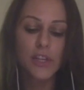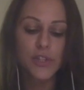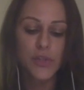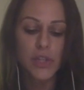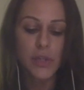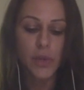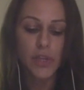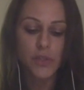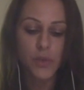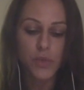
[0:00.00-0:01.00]
So anyway,
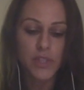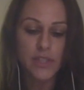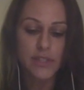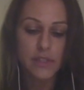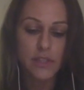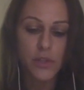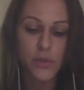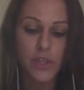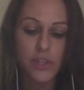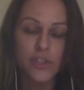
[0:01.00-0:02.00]
so we did,
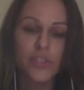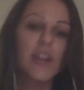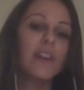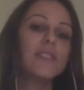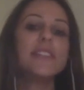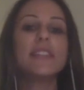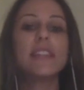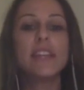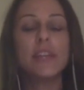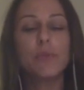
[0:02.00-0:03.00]
inner child healing.